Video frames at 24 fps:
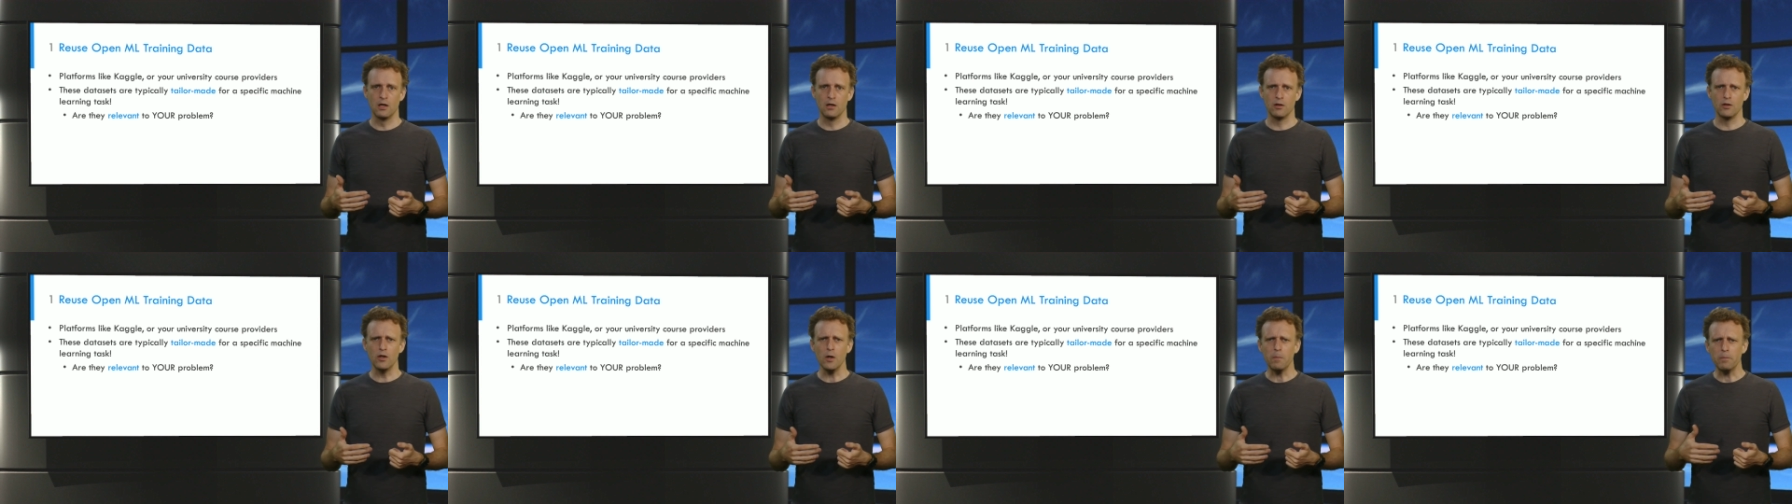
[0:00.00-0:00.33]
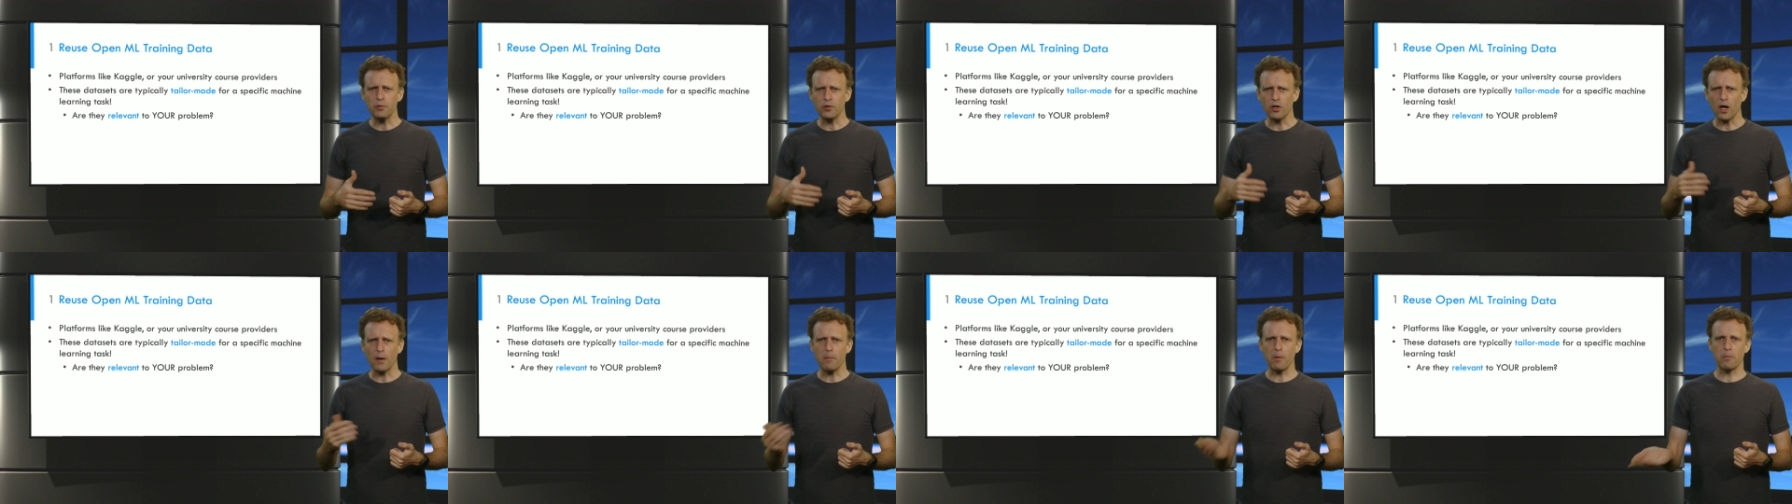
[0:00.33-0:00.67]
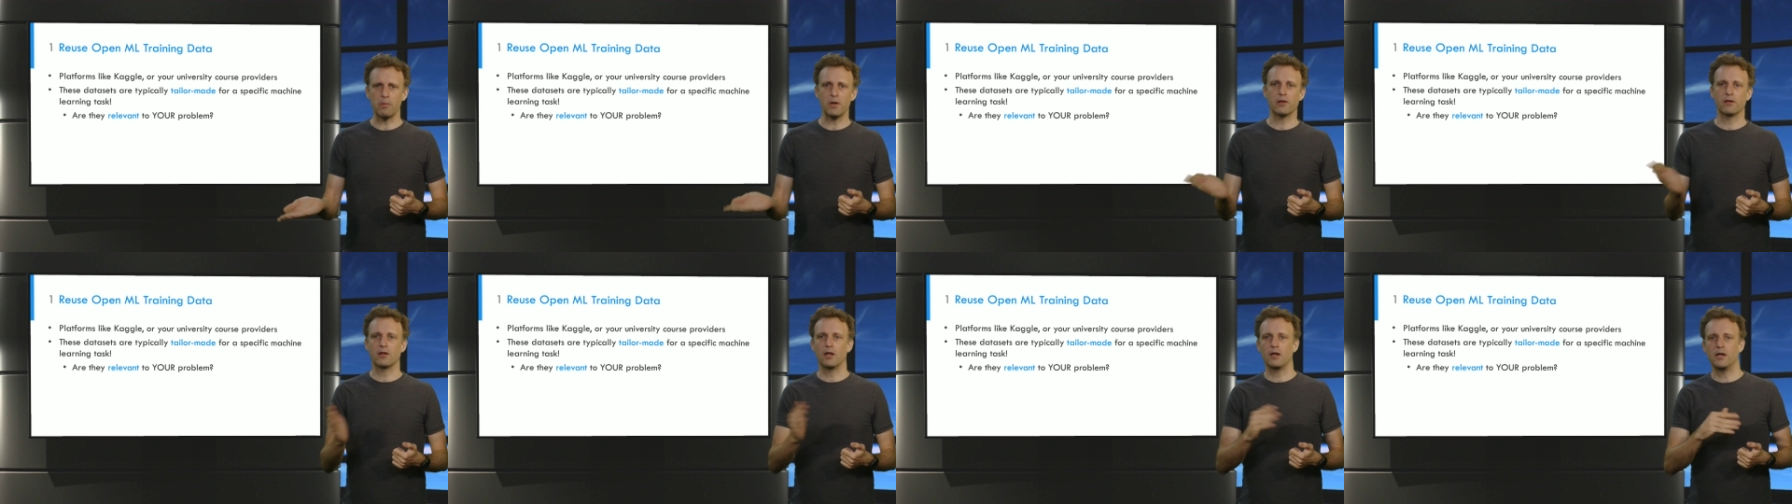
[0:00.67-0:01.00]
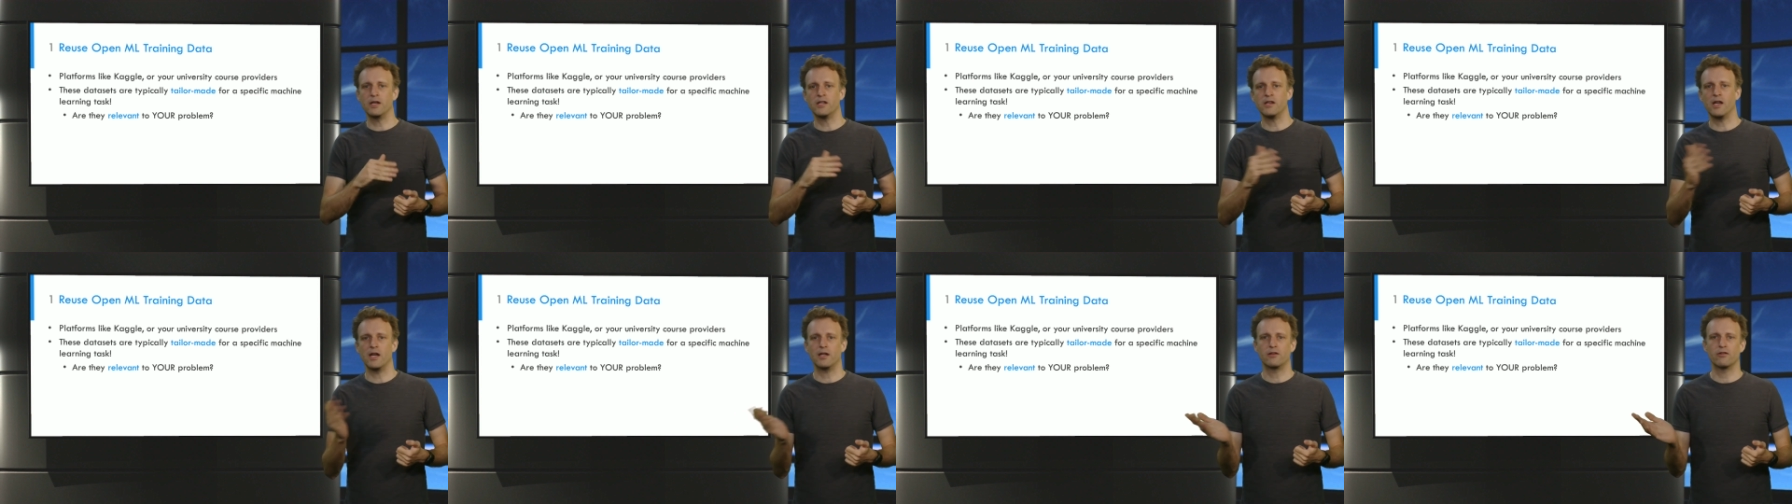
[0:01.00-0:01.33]
you're probably still
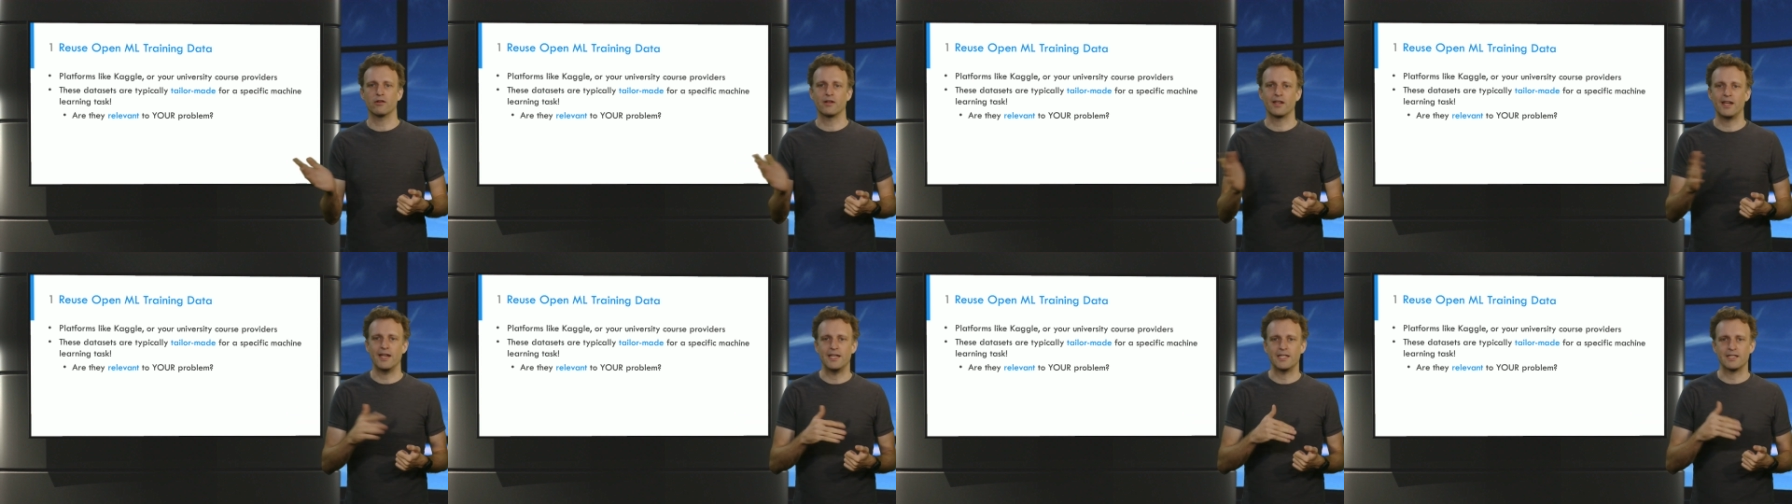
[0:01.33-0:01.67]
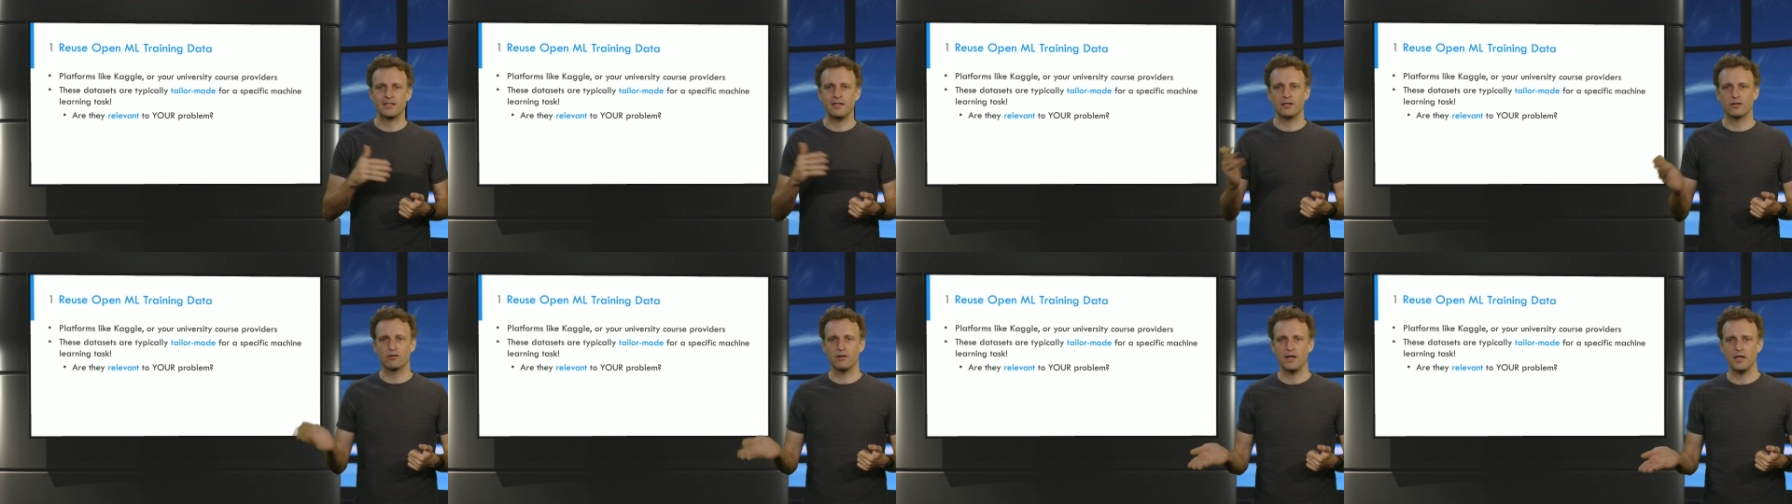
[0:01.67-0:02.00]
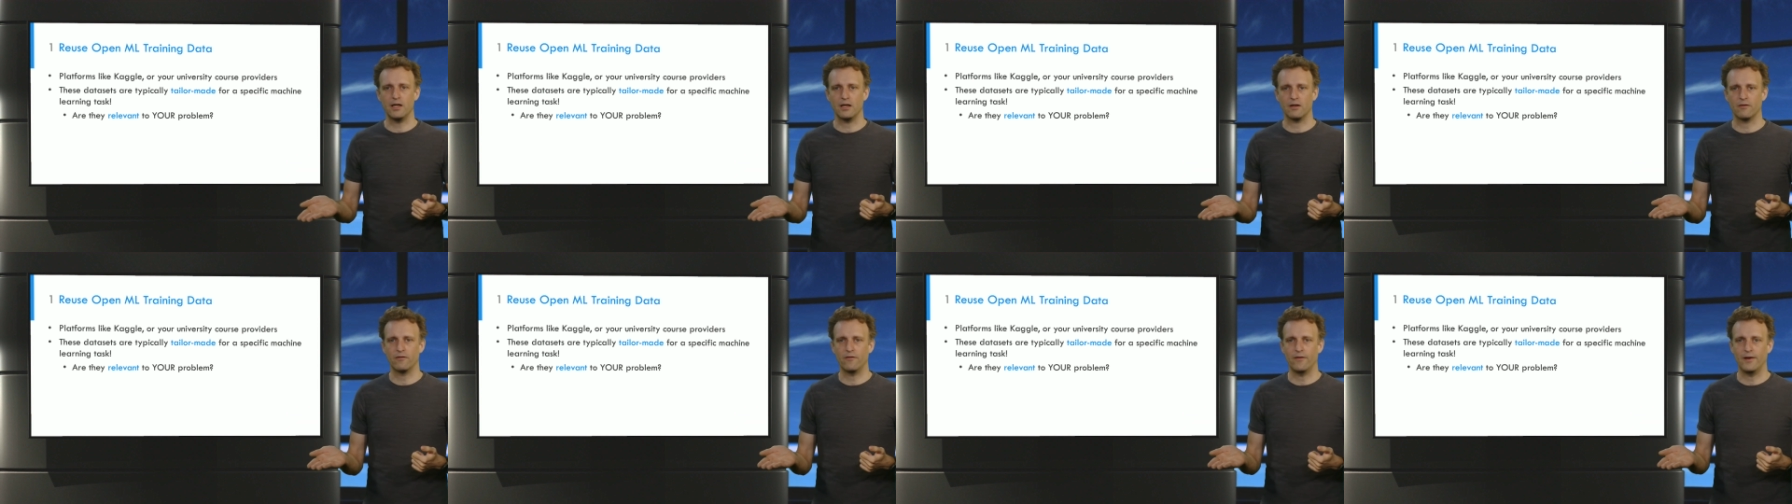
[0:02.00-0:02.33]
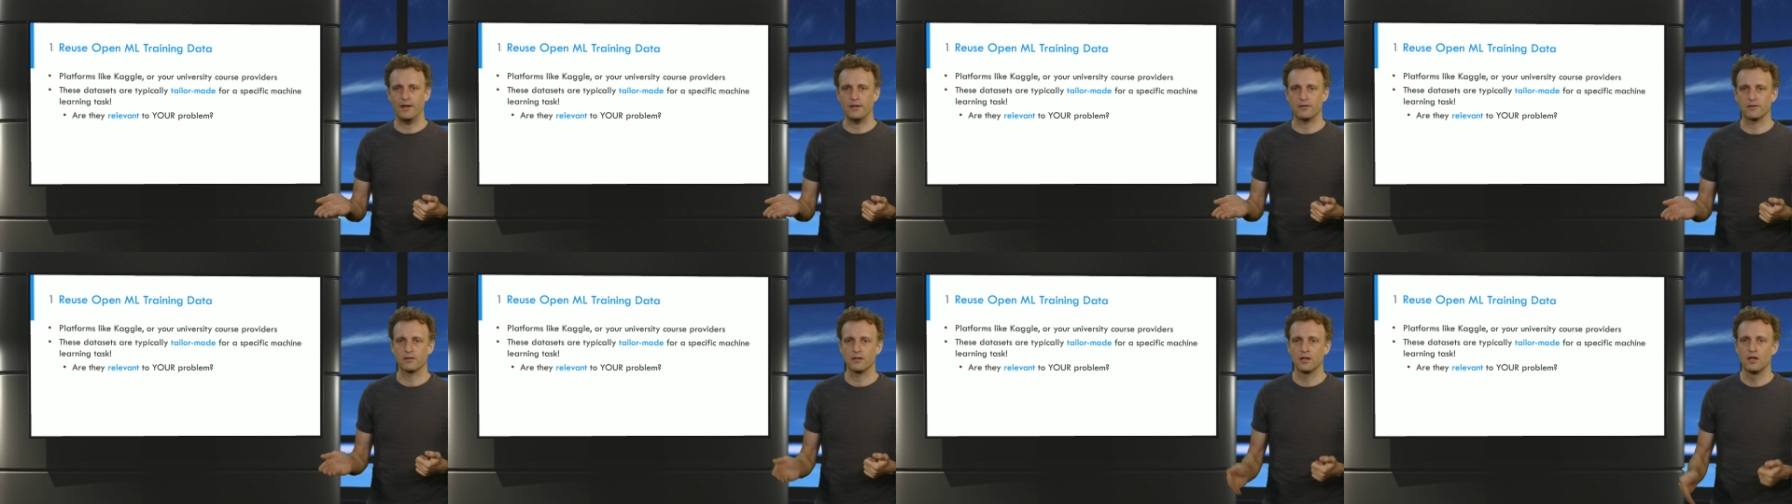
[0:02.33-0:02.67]
in your education and training
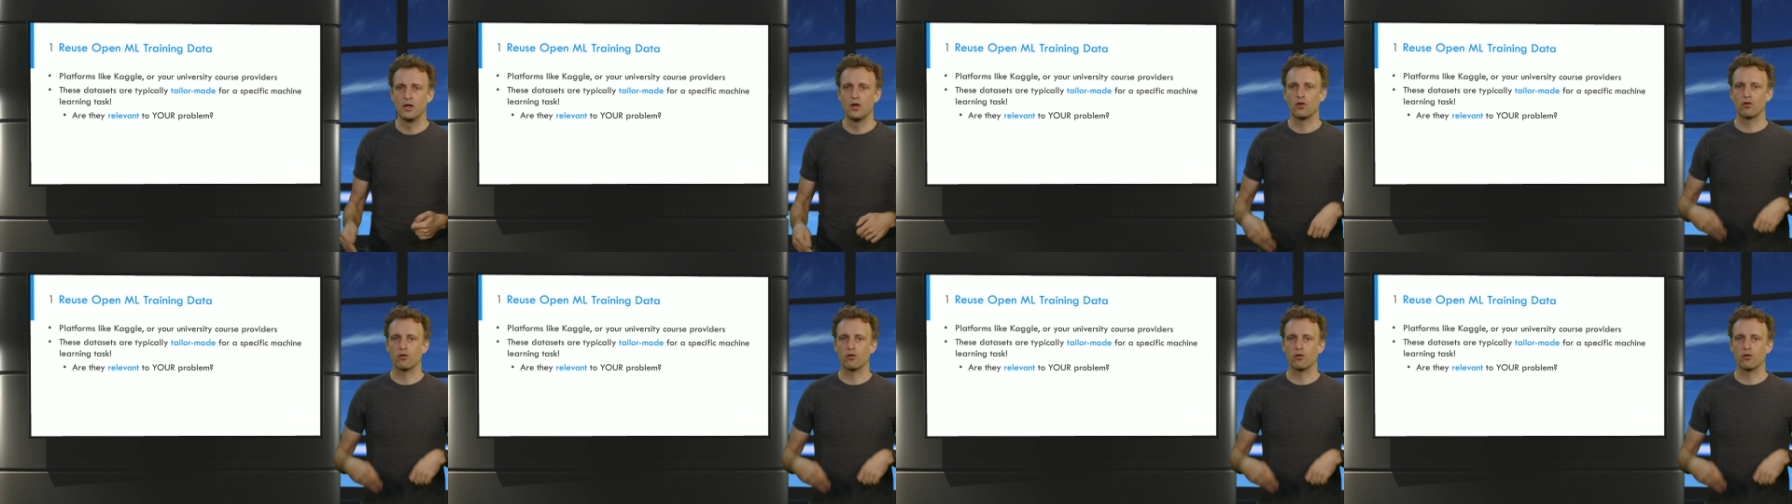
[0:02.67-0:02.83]
phase.